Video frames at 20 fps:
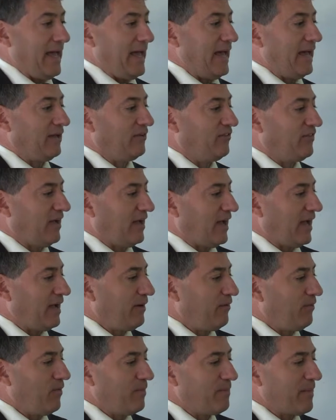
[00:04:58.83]
and I
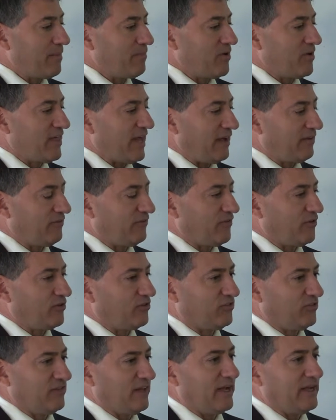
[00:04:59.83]
remember that
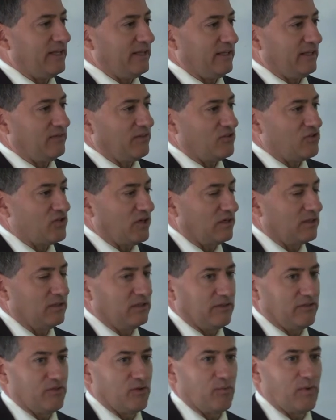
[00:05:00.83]
first night in the
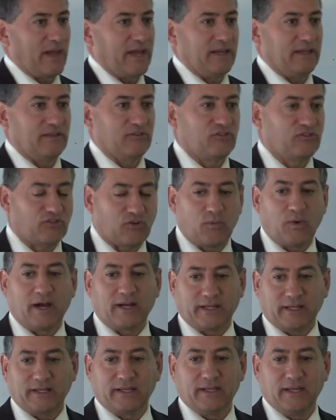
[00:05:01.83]
jungle in the rain,
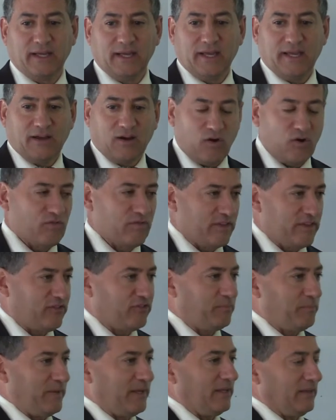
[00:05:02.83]
squatting over
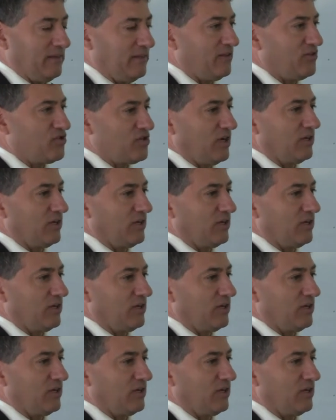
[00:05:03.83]
this pit in the